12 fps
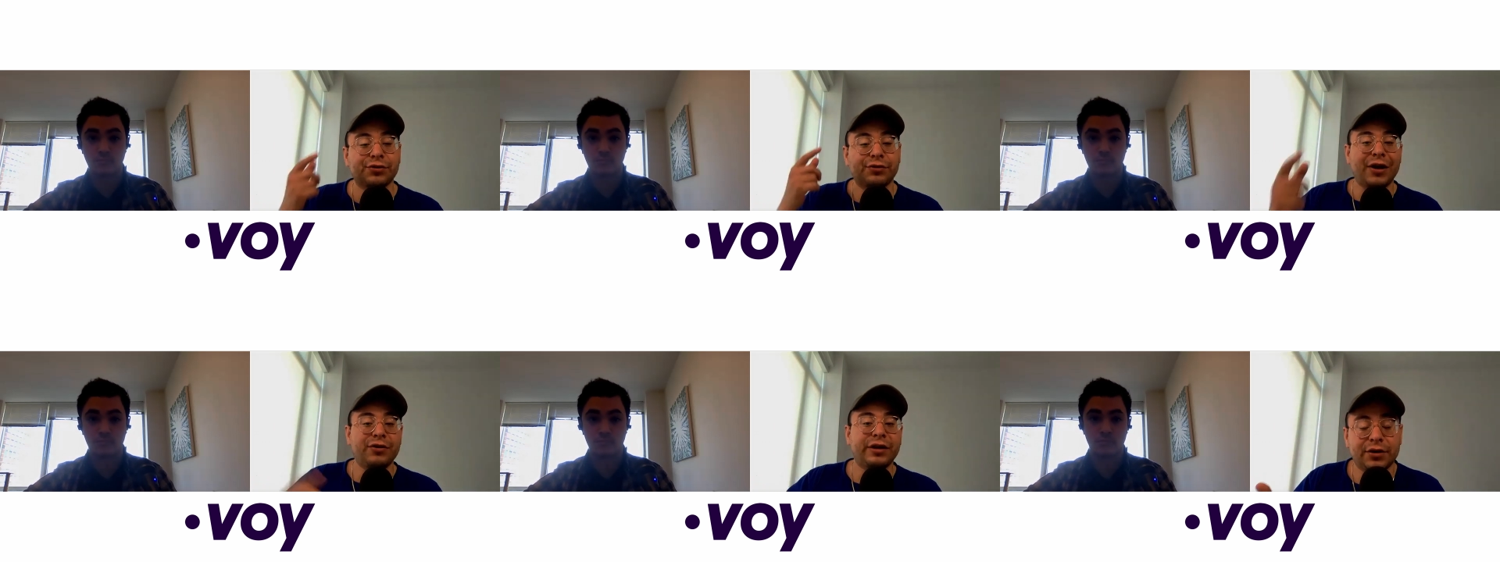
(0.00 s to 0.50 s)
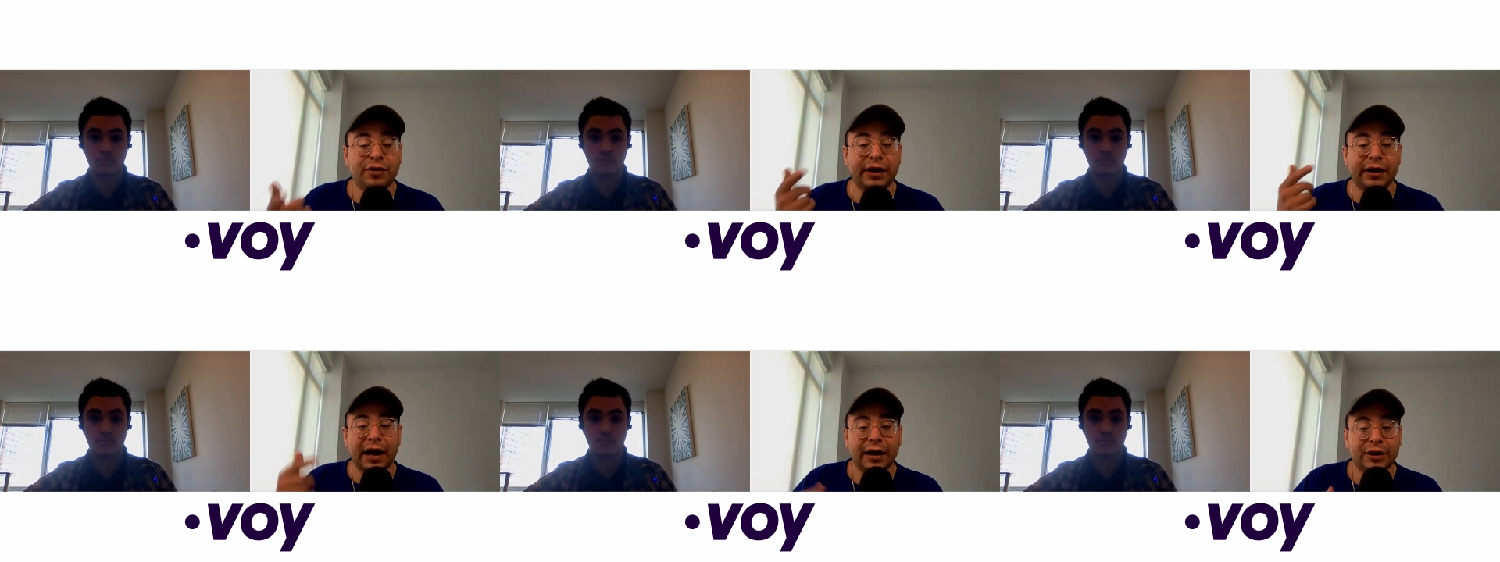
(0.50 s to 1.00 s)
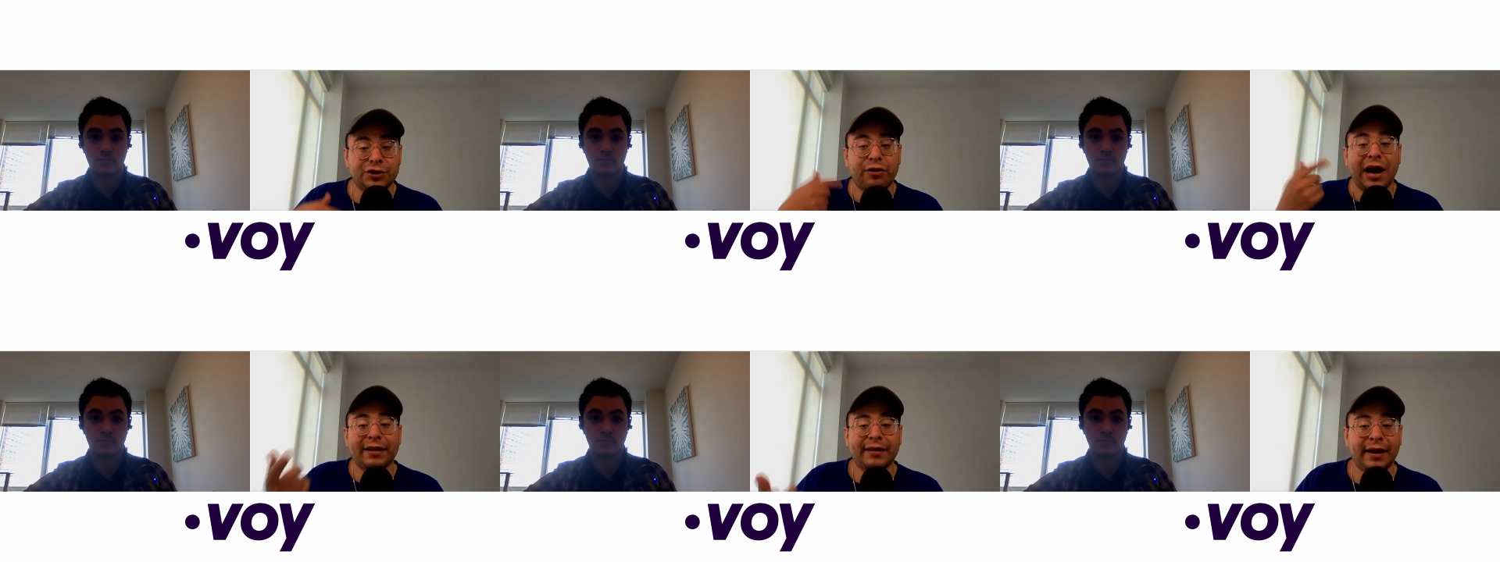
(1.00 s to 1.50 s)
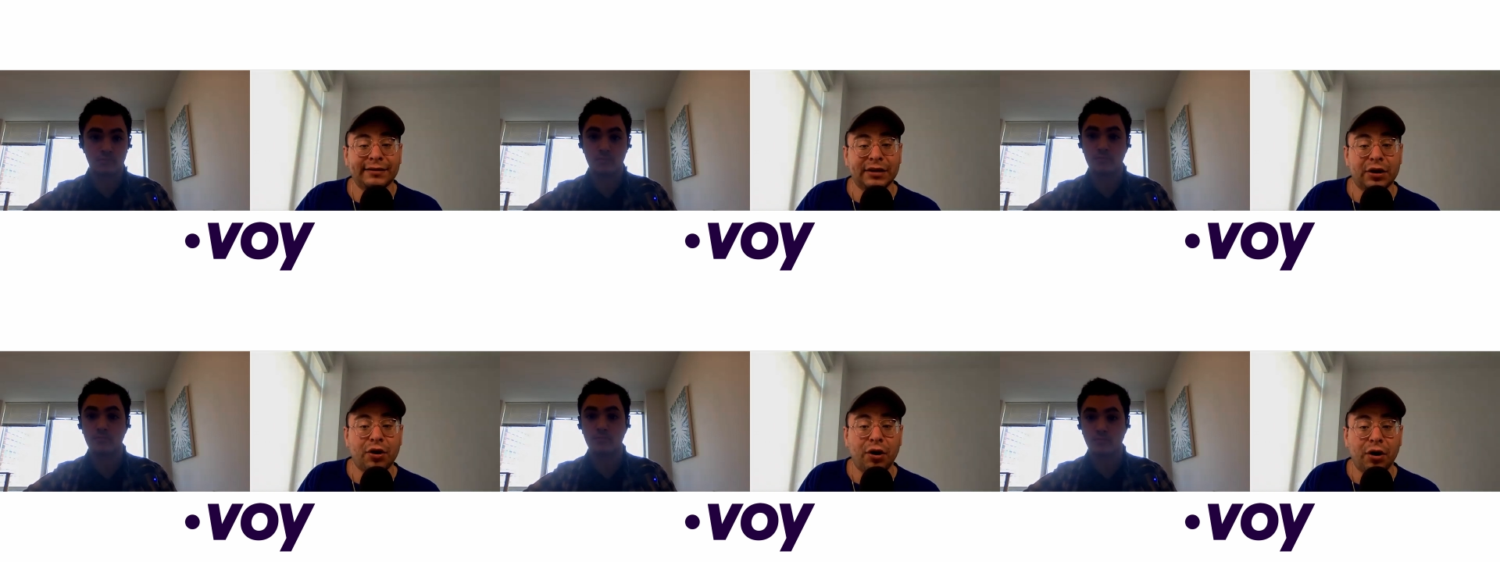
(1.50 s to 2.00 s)
Speaker 1: So now you can you can track that as a
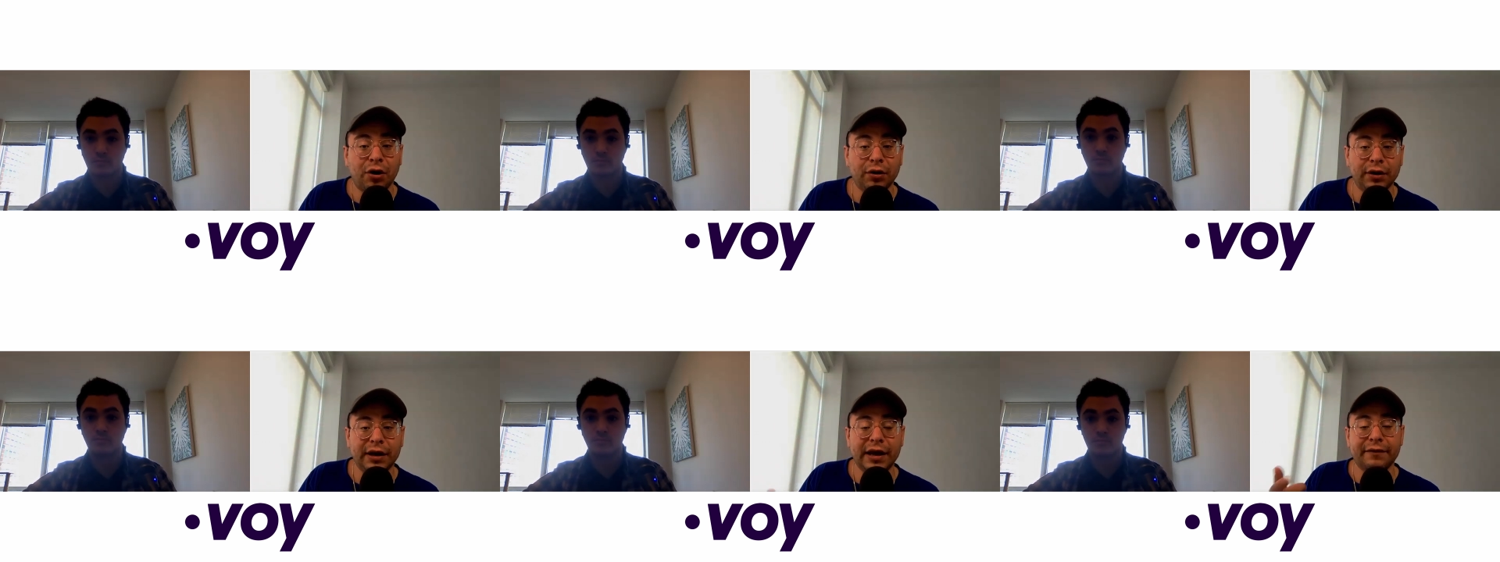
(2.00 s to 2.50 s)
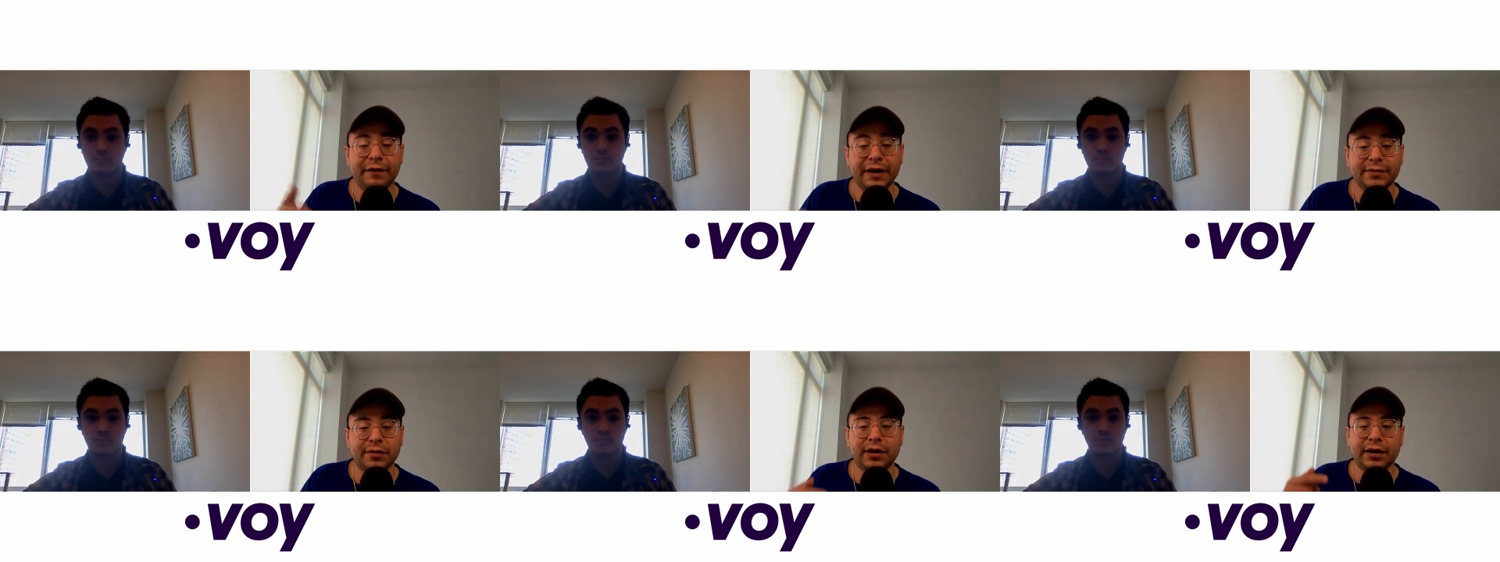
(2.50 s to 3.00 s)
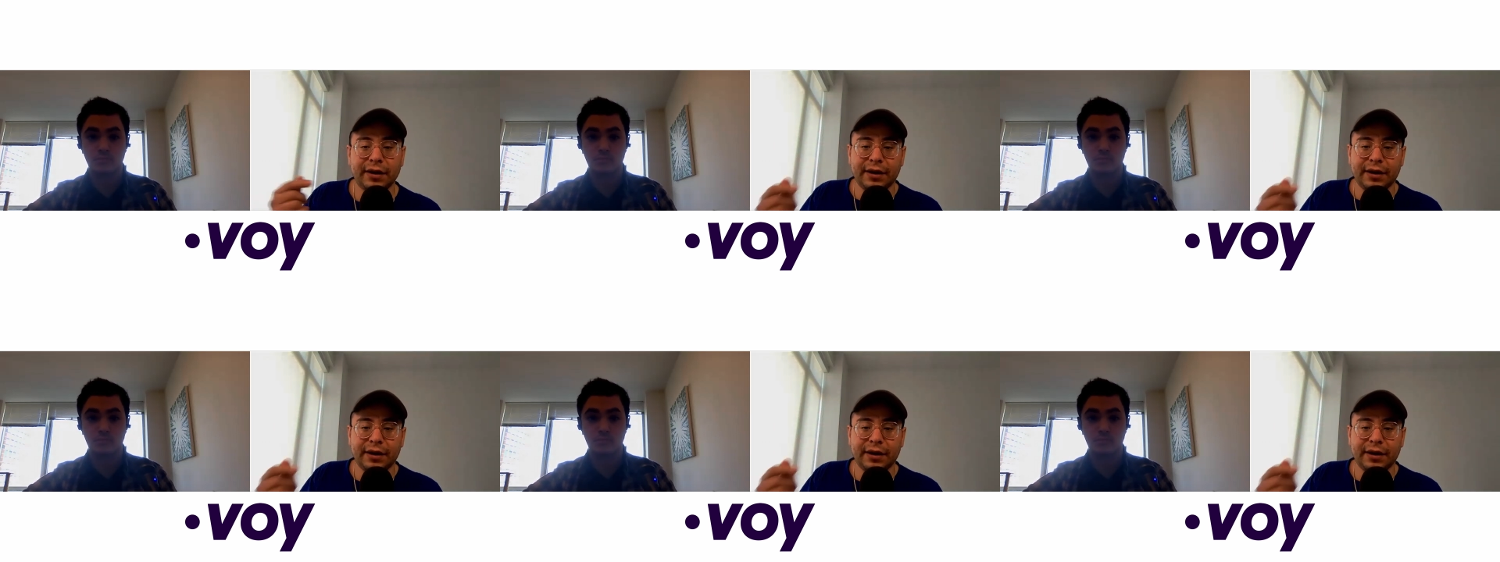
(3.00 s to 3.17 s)
call in Facebook,